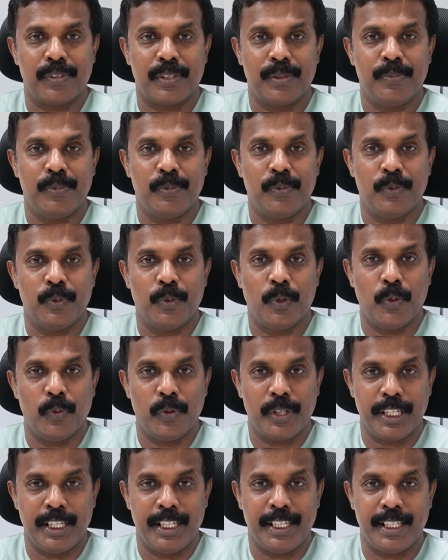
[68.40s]
from
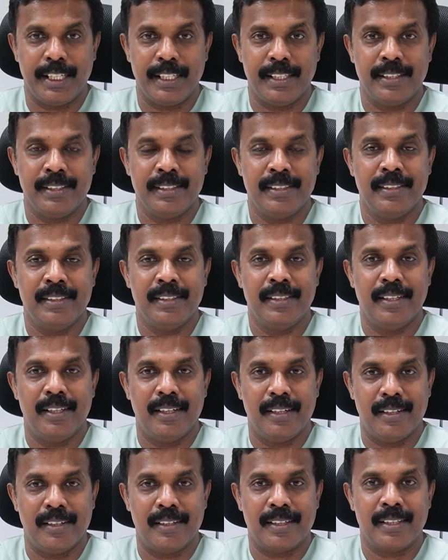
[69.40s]
overeating
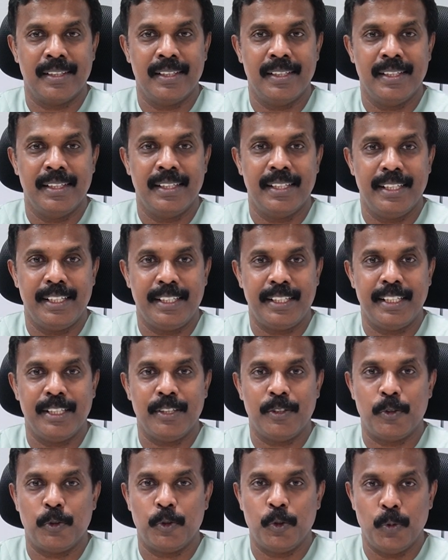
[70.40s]
or
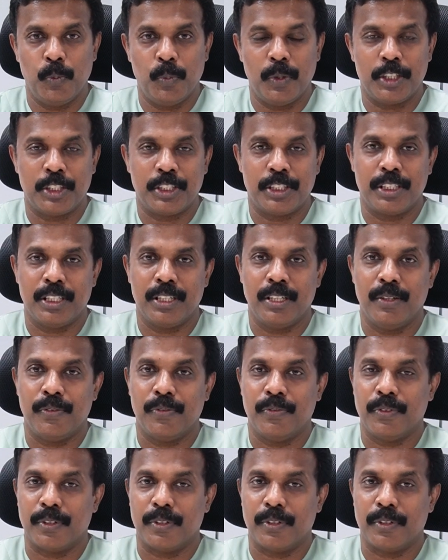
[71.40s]
eating too much of